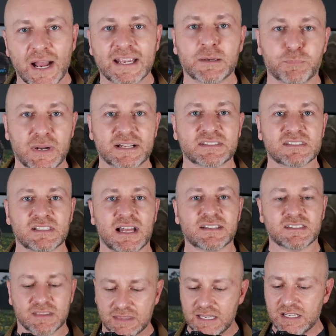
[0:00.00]
I can practice
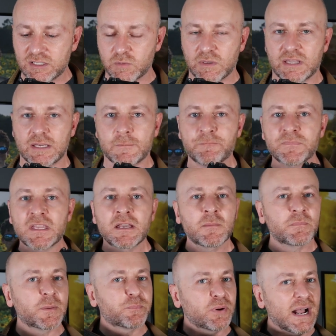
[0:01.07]
lots of things with it,
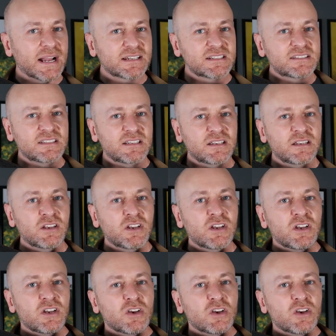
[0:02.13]
but practicing